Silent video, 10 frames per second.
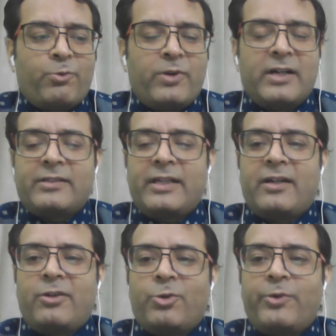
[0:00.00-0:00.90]
work they
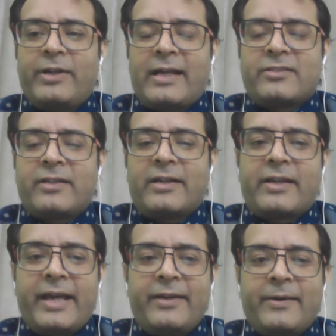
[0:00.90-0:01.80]
are doing as a
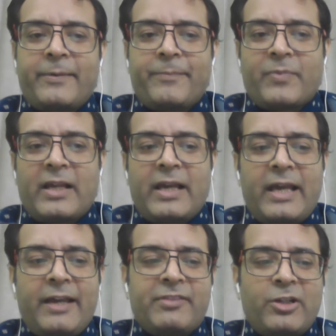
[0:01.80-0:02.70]
king,
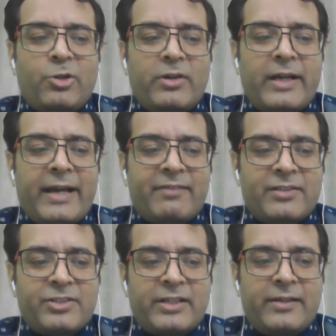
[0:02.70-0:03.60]
if they don't have a
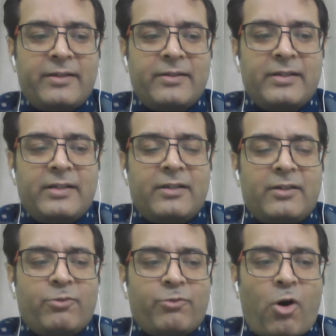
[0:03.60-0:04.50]
son,
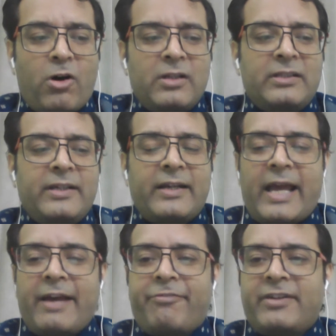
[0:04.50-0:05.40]
all their
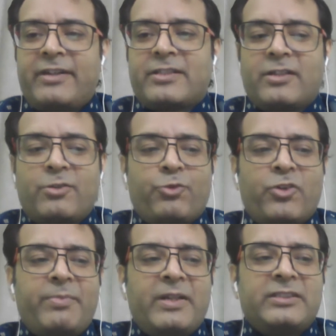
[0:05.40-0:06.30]
efforts
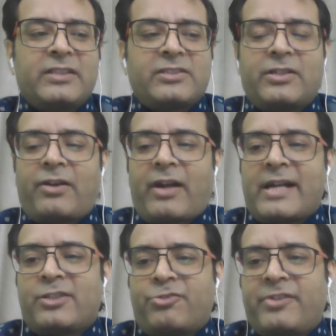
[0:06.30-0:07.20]
would be just
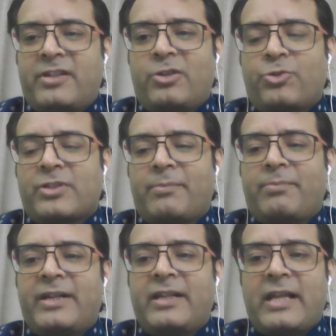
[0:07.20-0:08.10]
transferred to
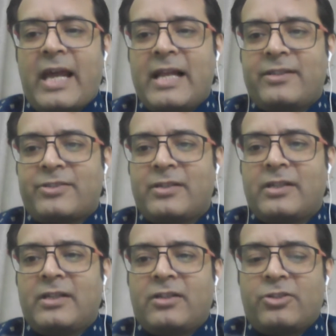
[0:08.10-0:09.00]
somebody else.
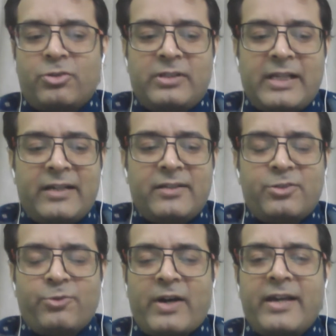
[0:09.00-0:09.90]
So that
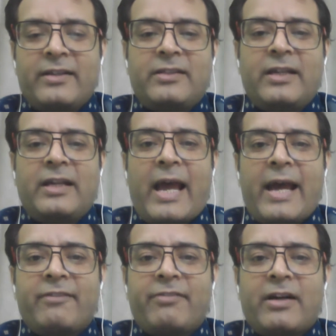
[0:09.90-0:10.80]
is why they
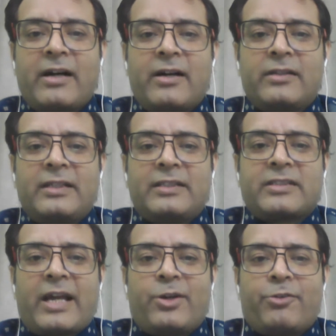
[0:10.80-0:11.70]
have this
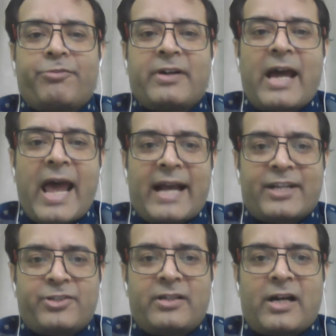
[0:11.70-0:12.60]
kind of
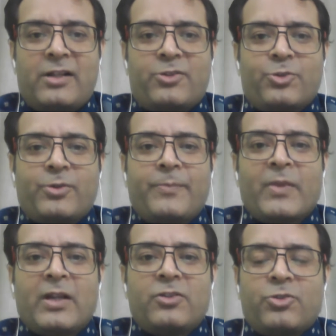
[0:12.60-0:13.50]
action also.
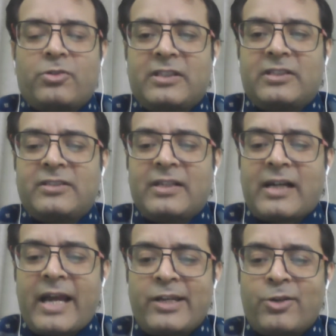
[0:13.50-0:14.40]
So this is a
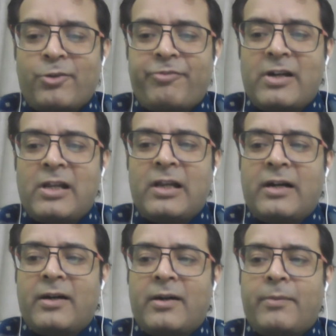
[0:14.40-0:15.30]
kind of
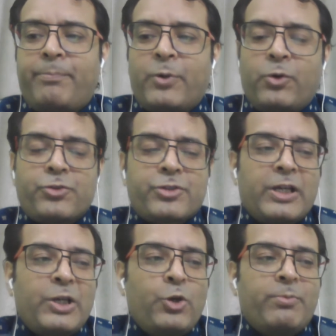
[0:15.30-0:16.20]
a
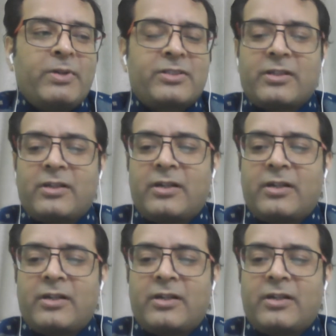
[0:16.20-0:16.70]
post-humus,